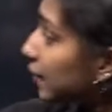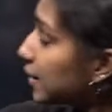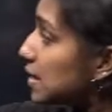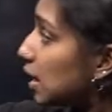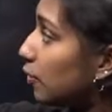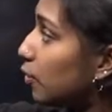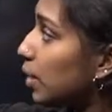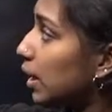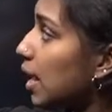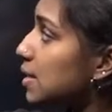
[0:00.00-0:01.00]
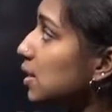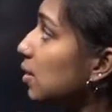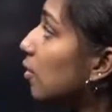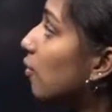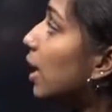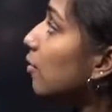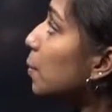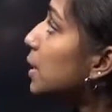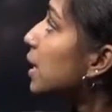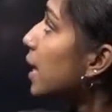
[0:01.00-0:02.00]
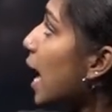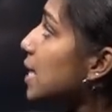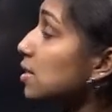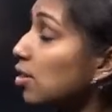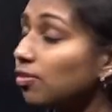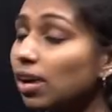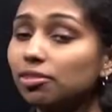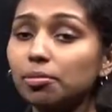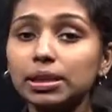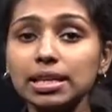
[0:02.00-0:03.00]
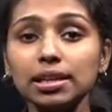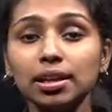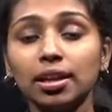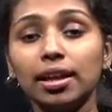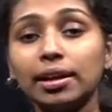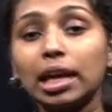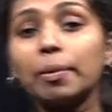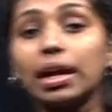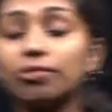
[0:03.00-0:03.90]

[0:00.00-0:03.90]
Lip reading: with the sulphuric acid. What will be the reaction or what will be the chemical